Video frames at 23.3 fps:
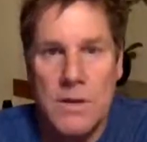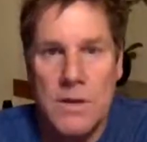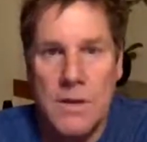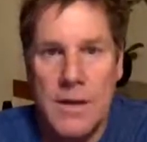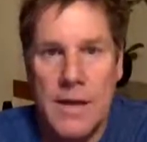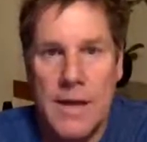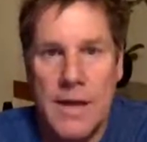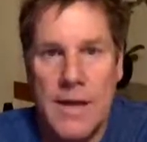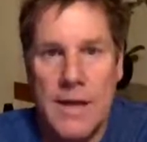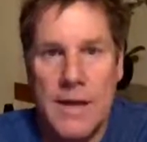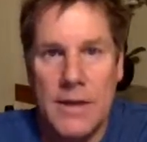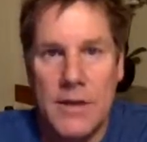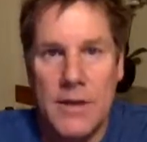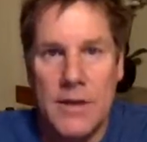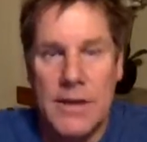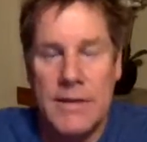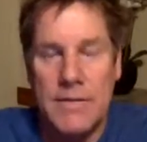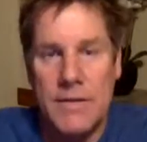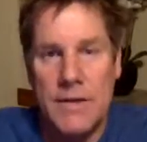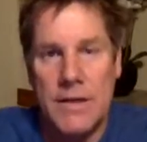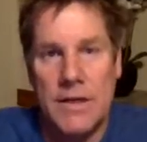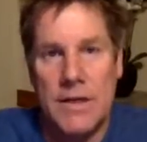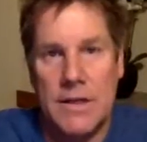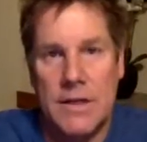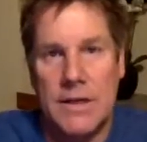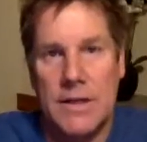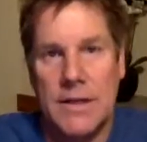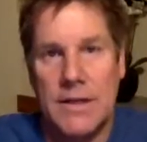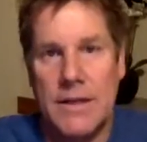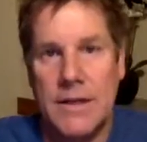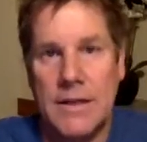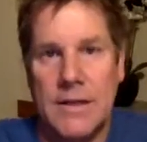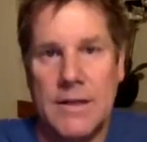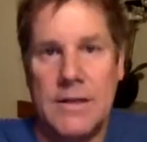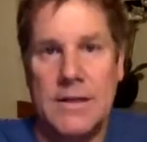Hey, good evening,
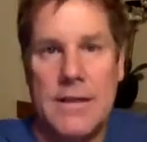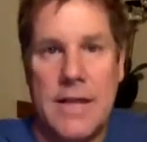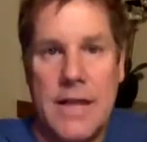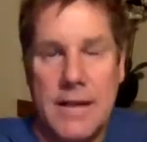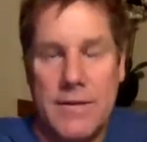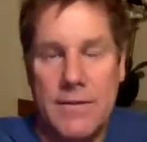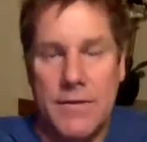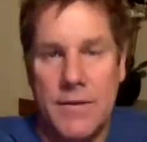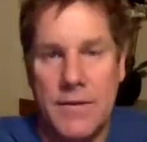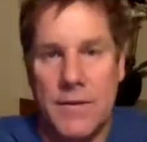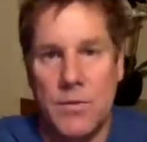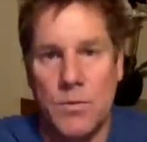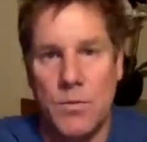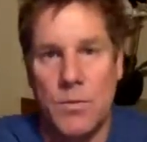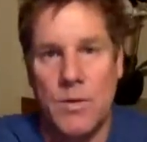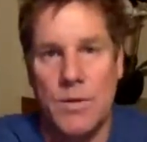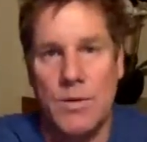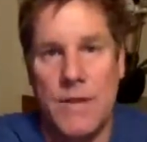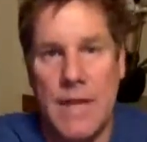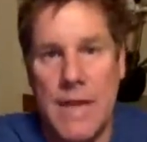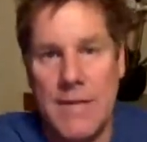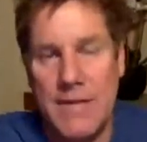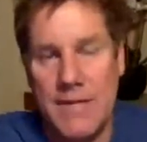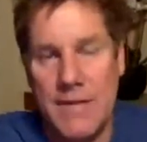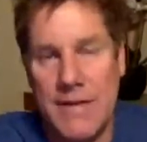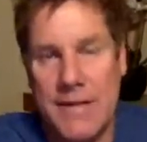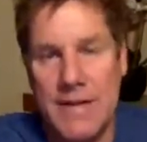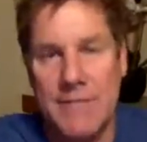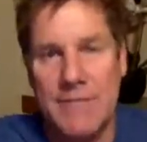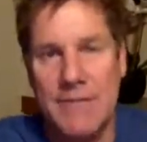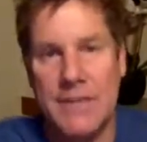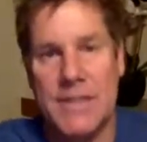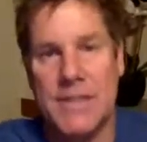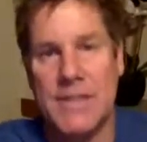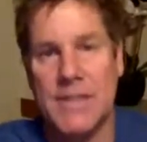David with
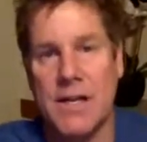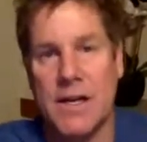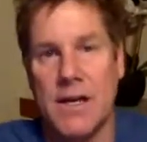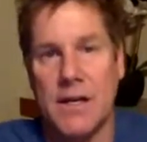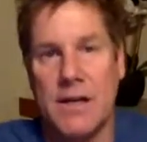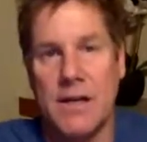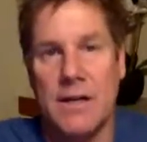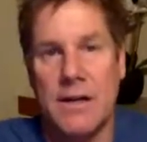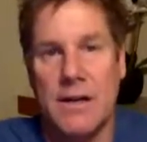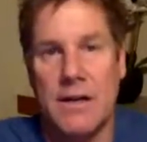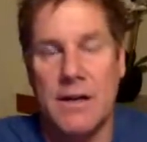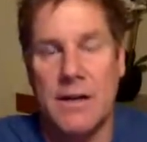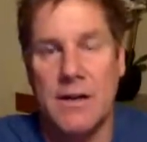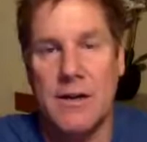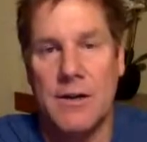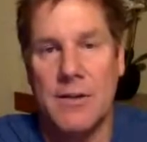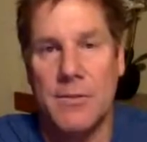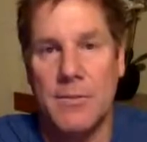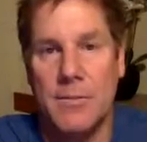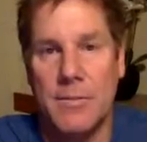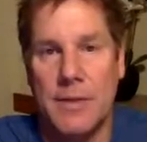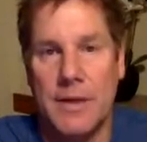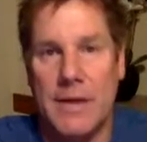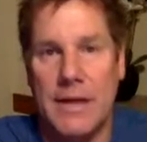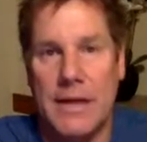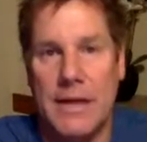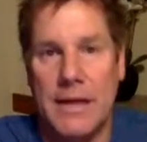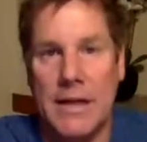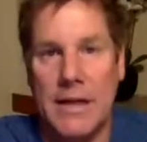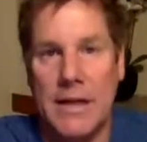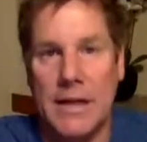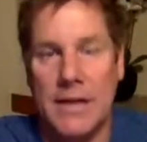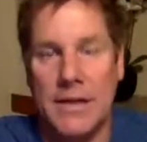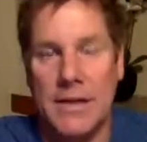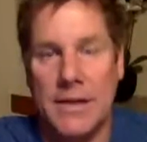davidanddavidlease.com.
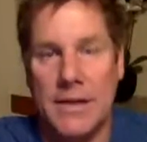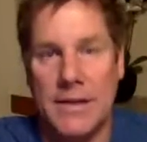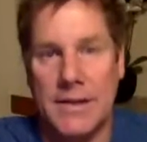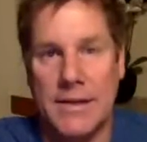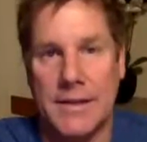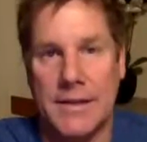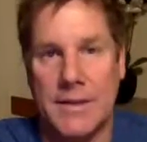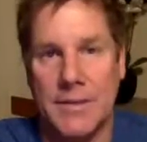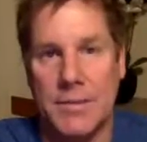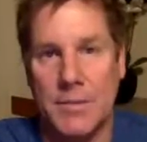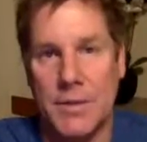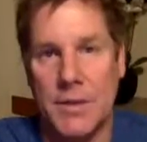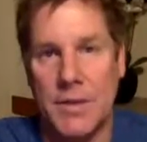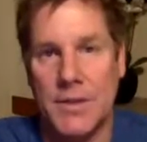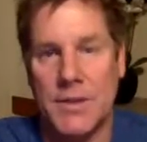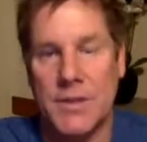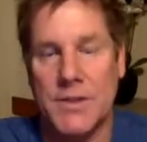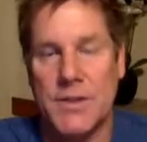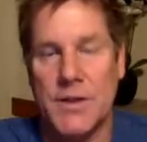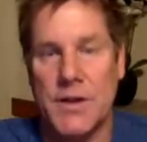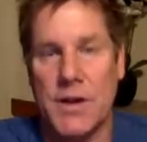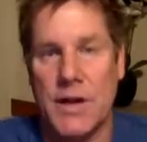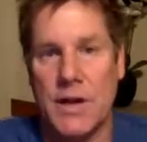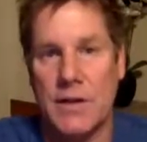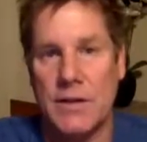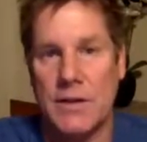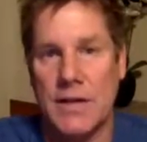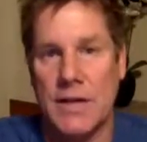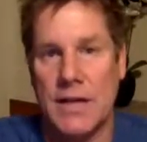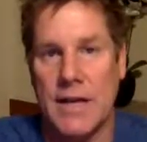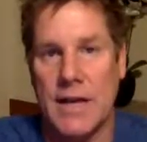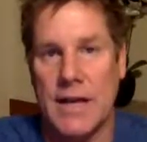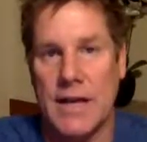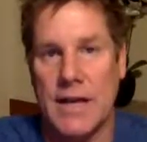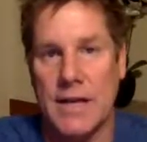And I'm going to start out
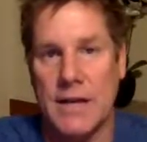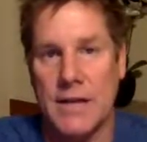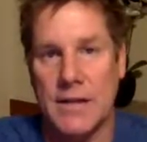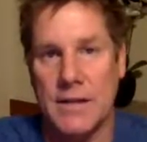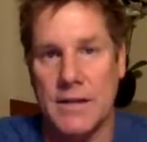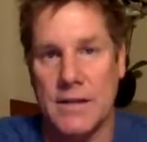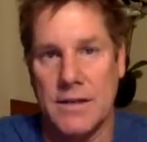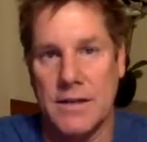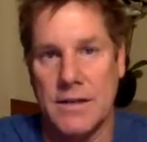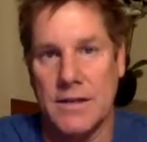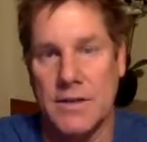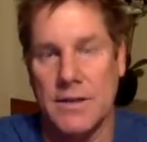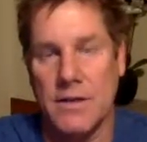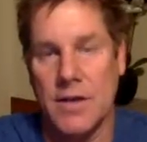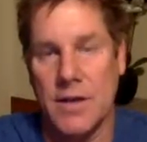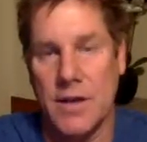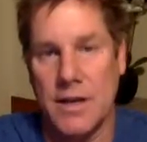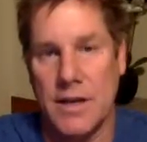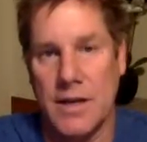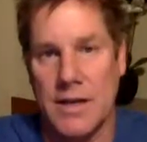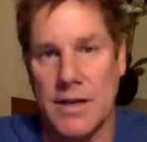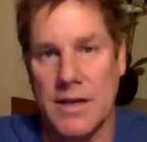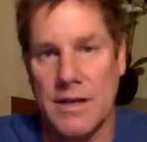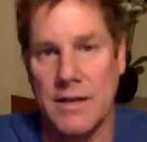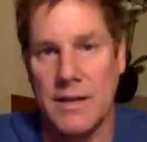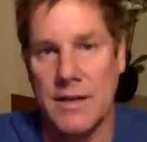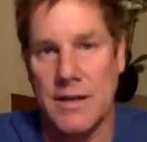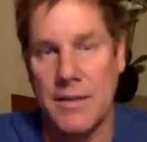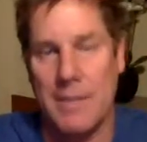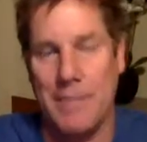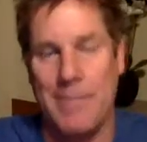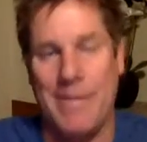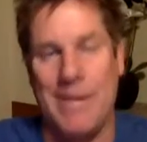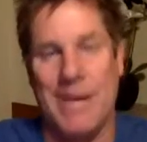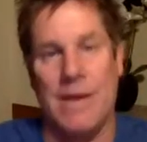tonight talking
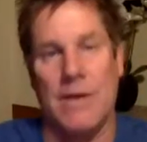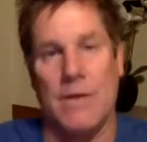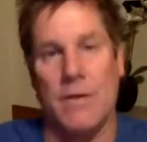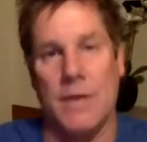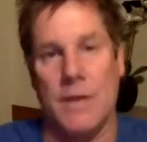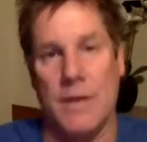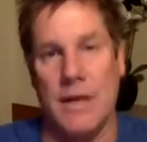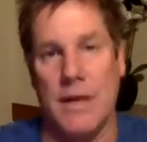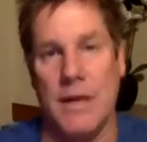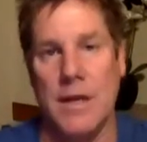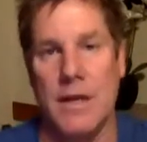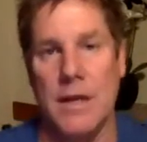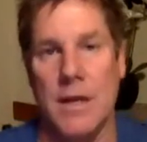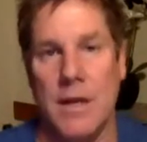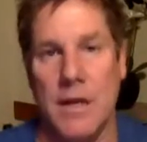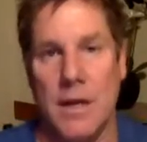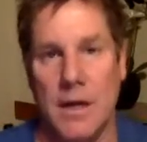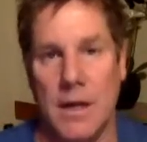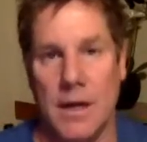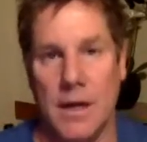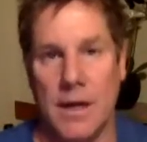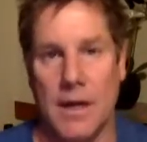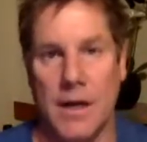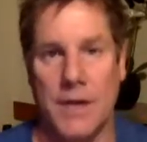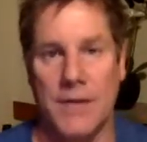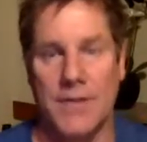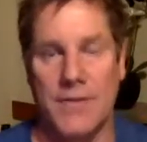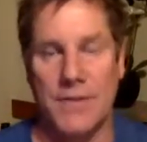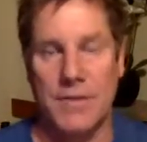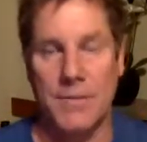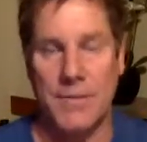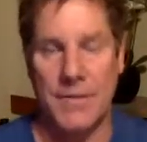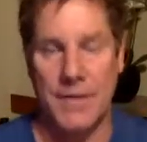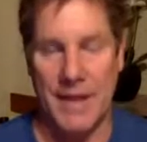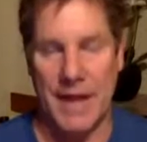about
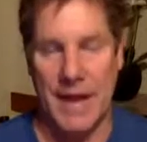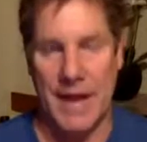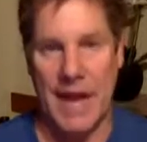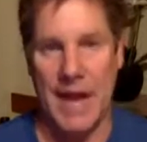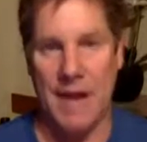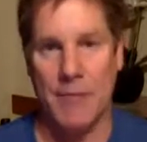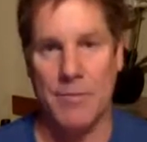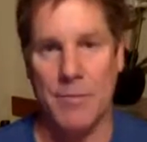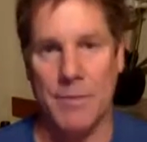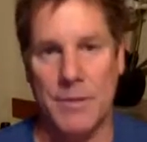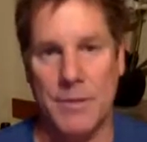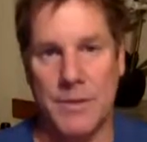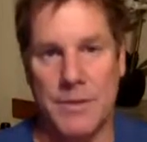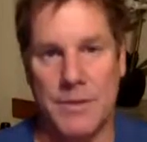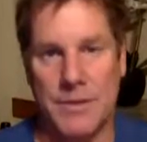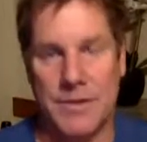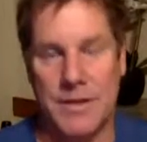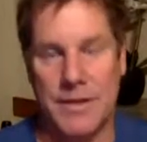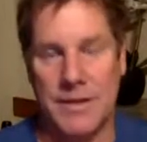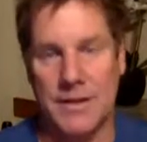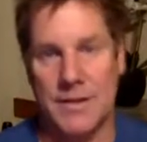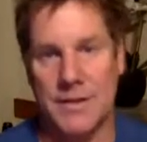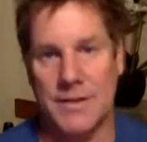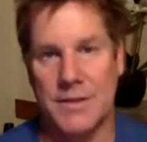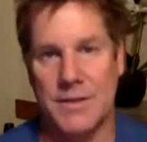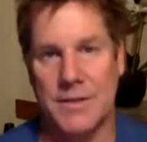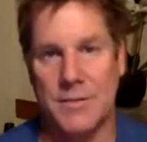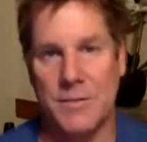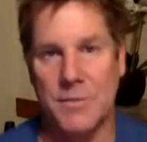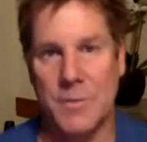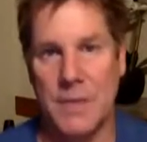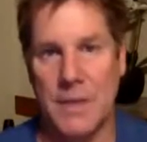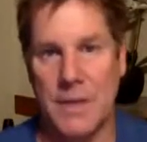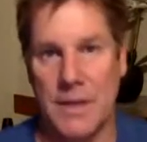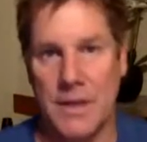something that happened to
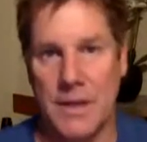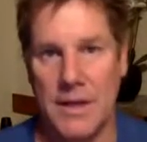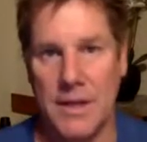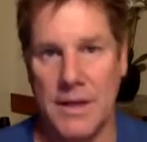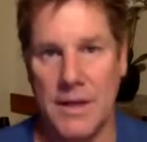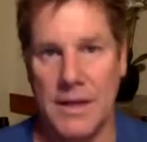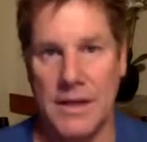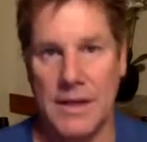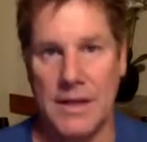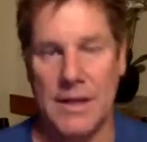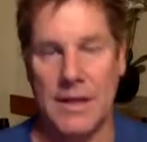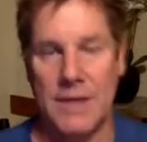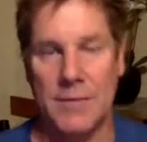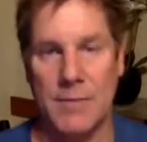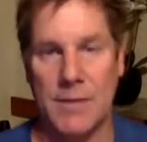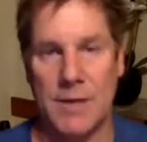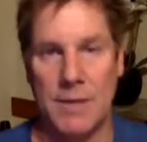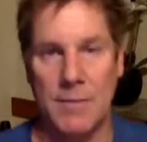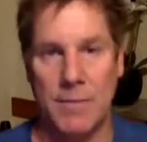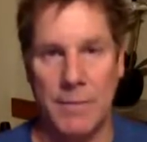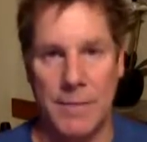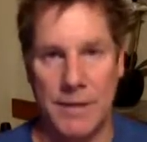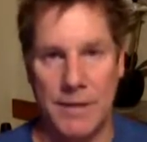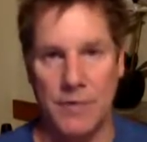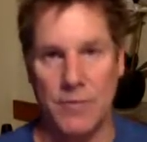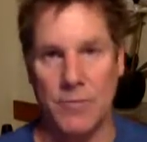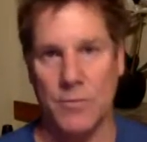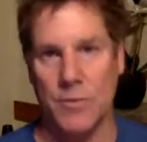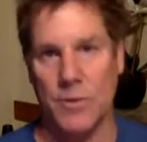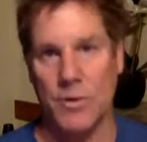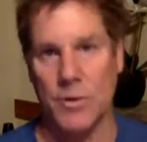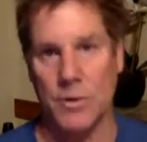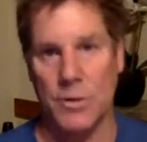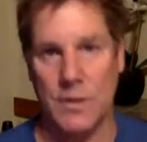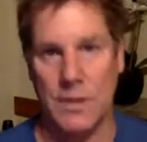me in my Bikram
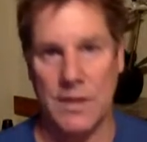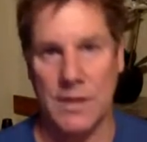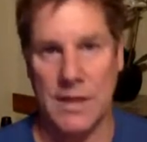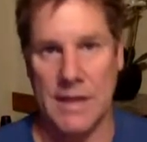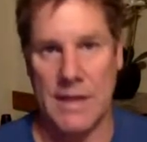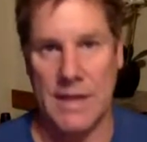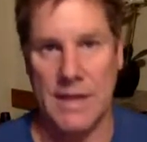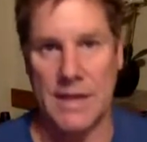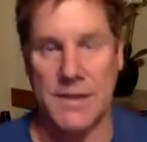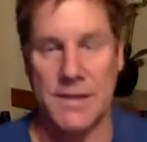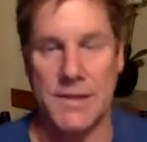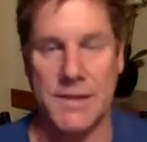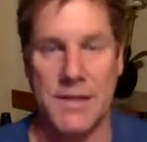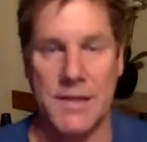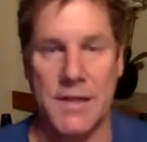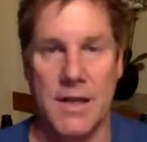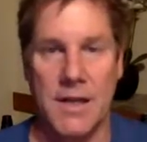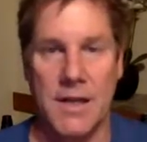yoga class